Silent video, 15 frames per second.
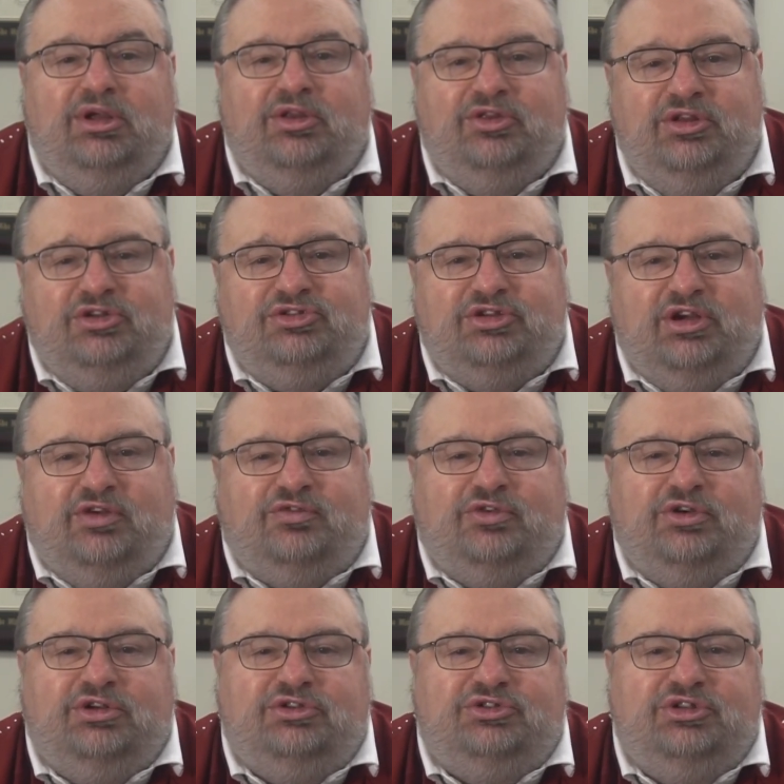This
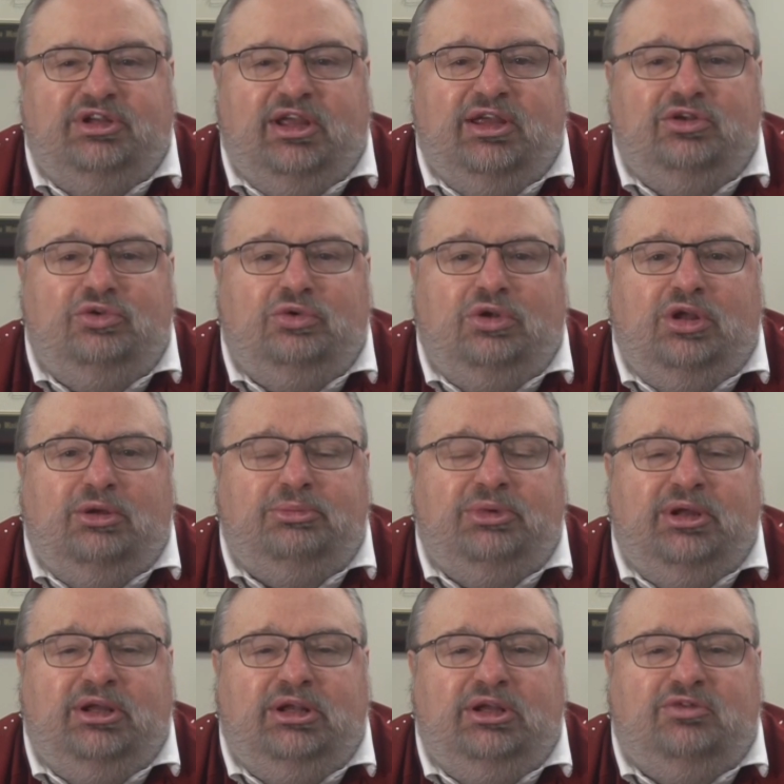effort is the annual
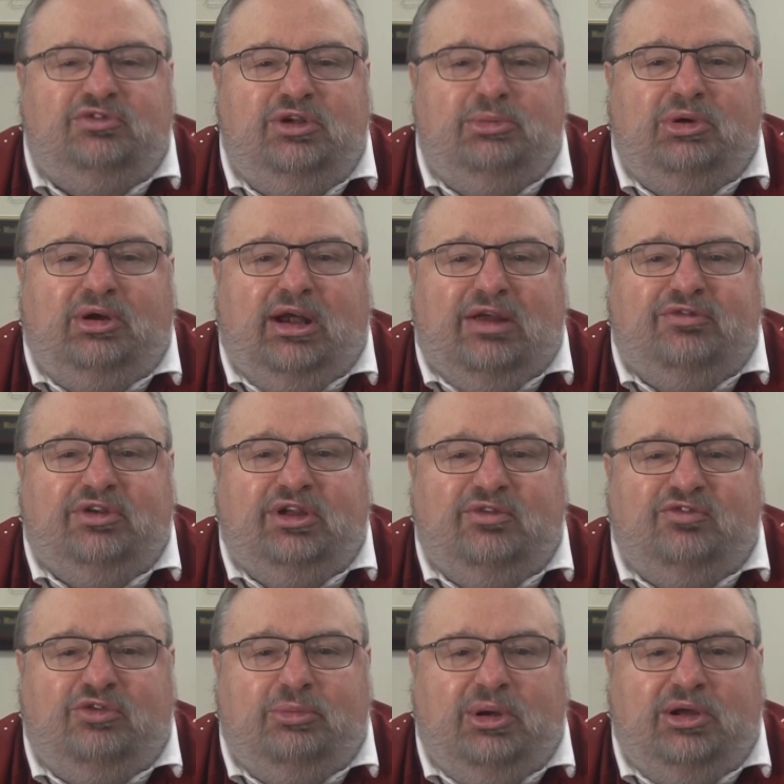updating of demographic
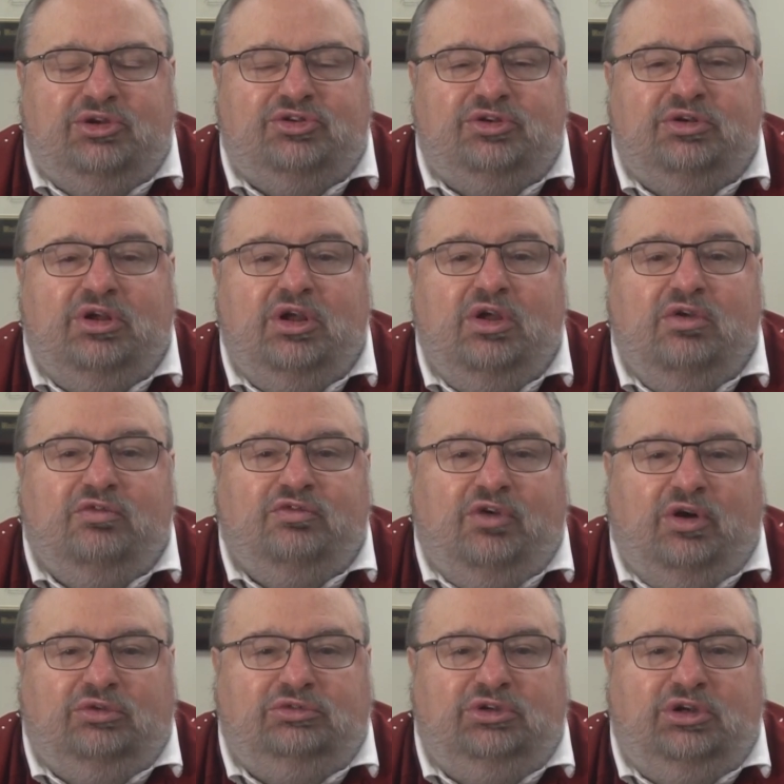information,
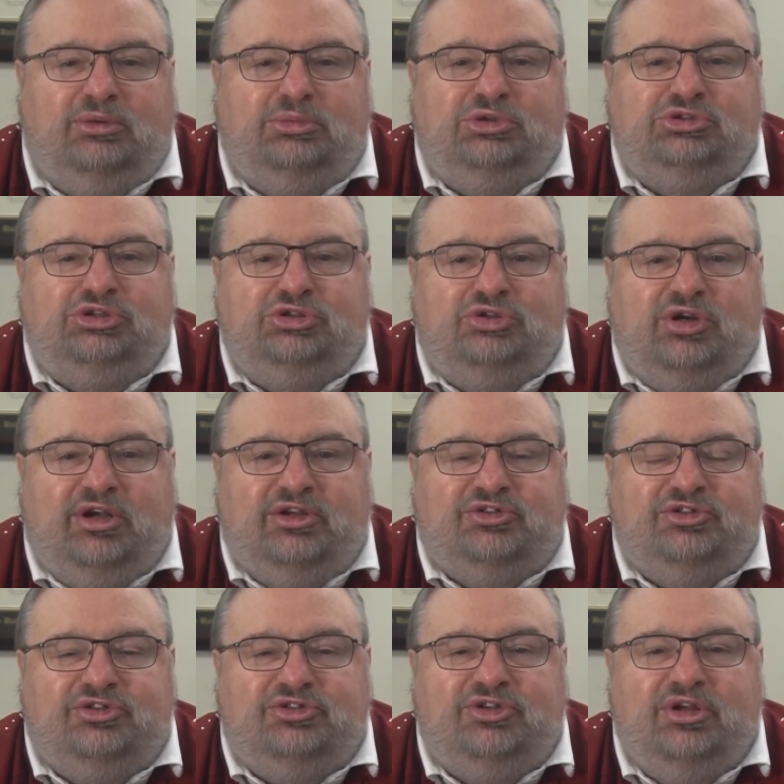phone numbers,
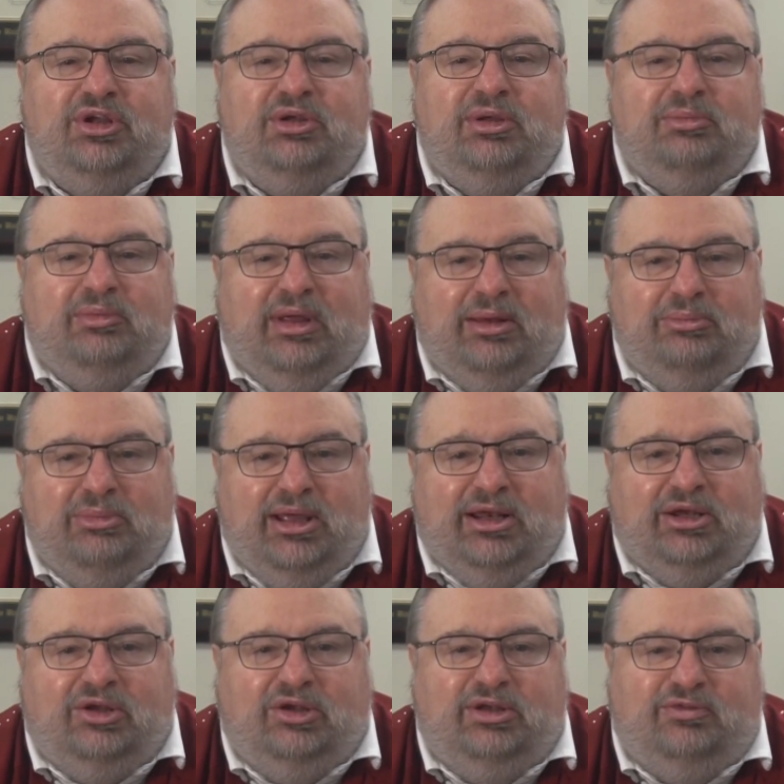addresses, and
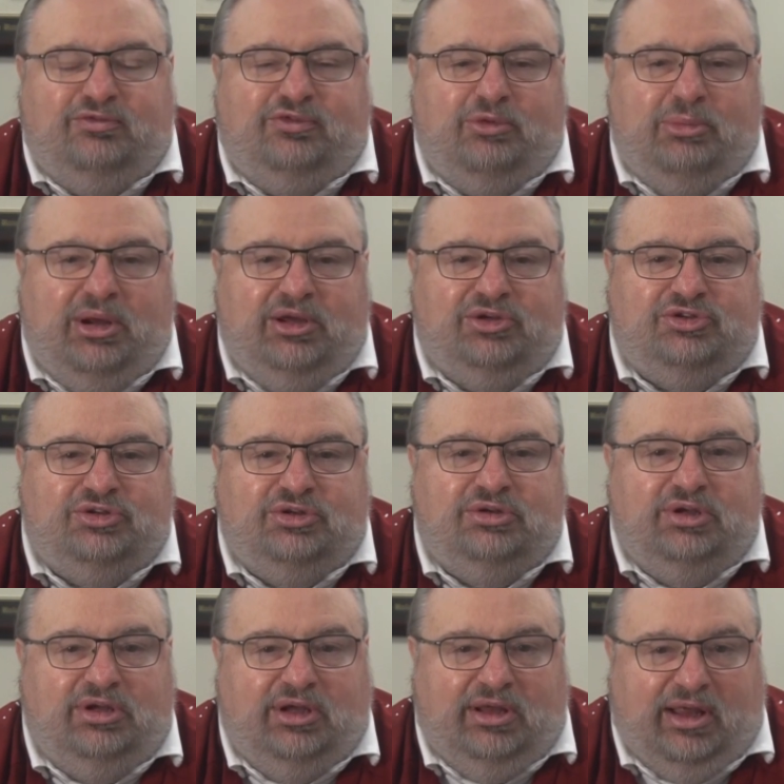medical
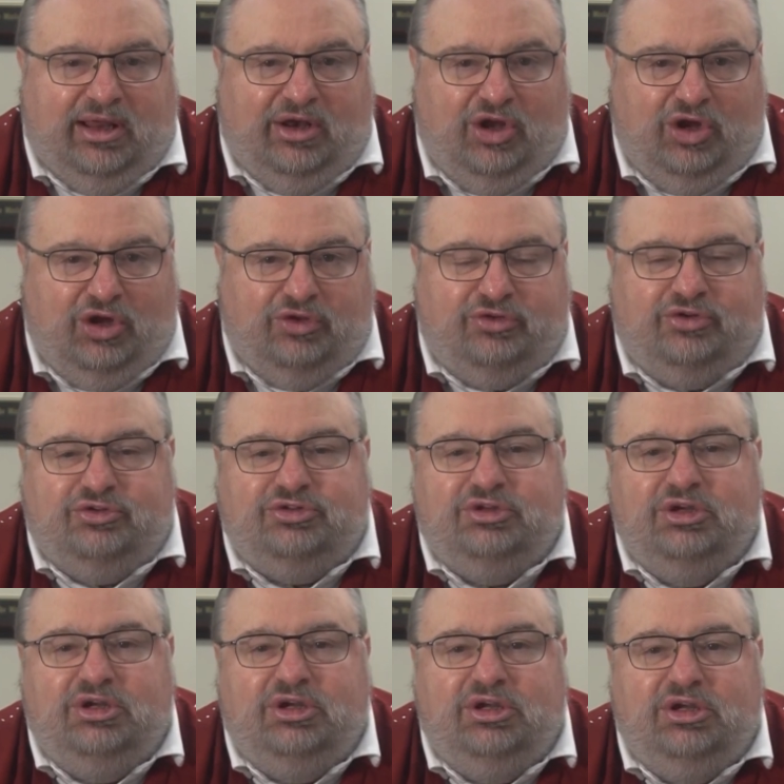information, and others.
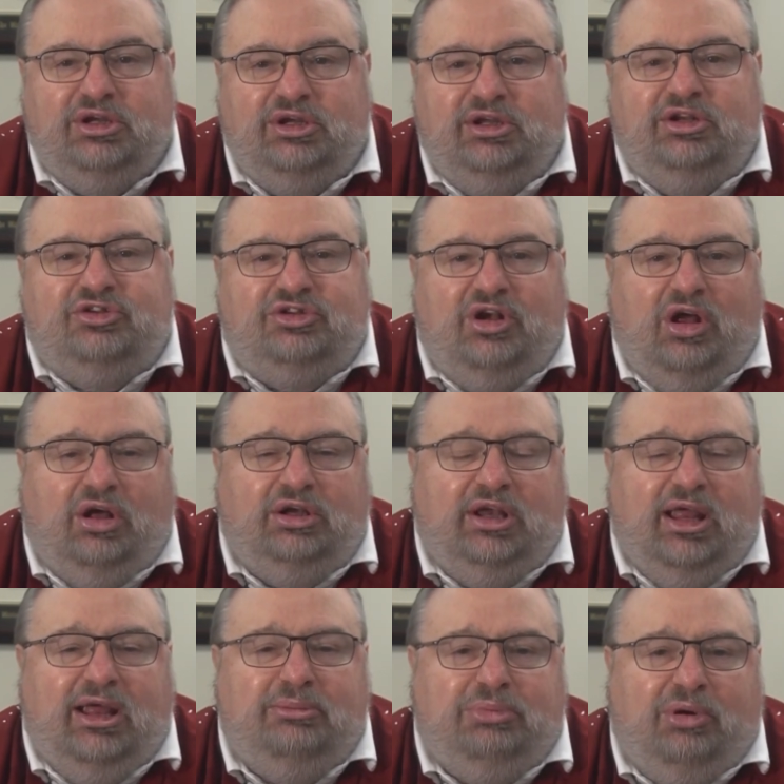It is an
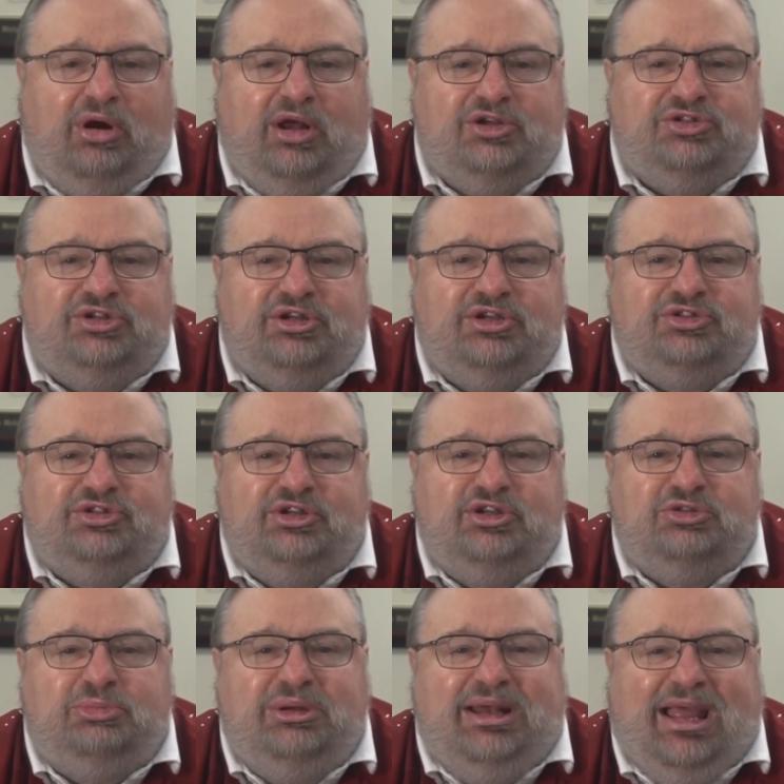online process that
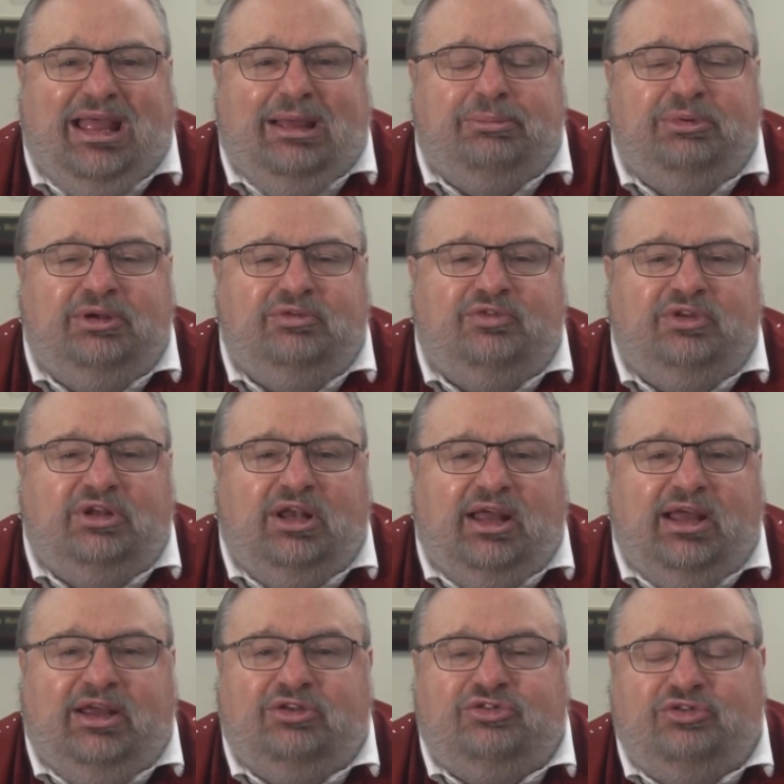has been happening for the
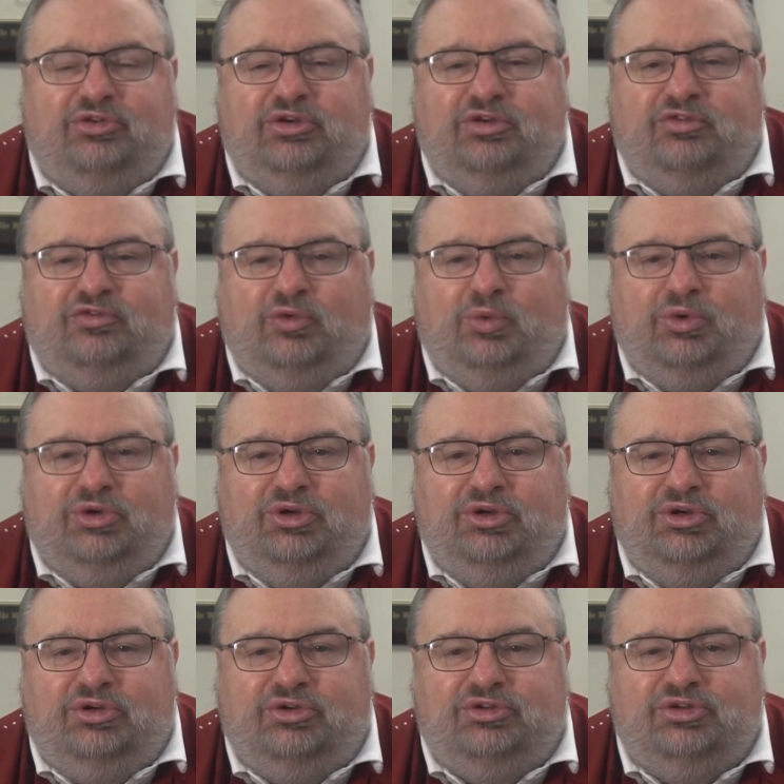last 3 or 4
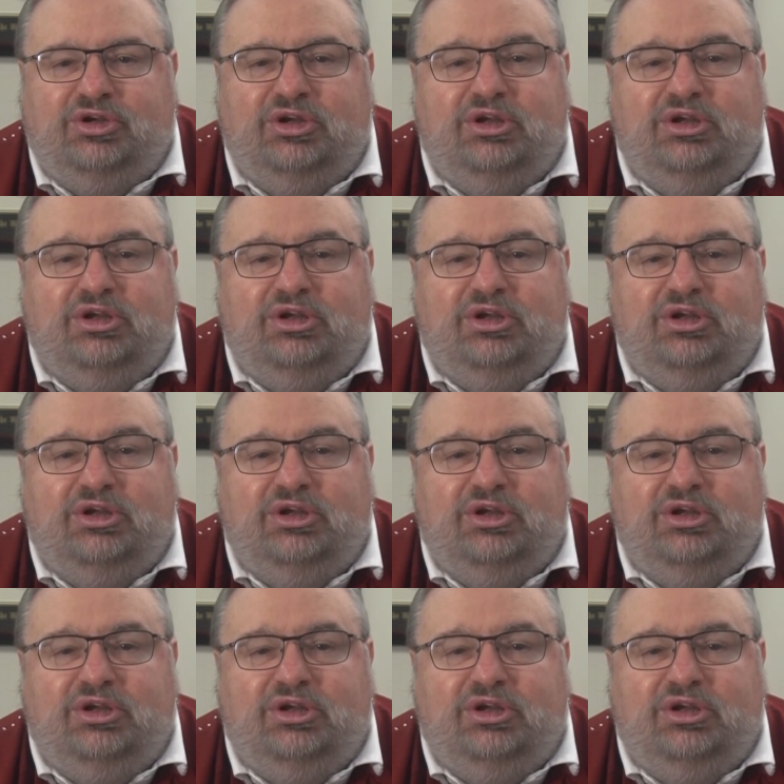years.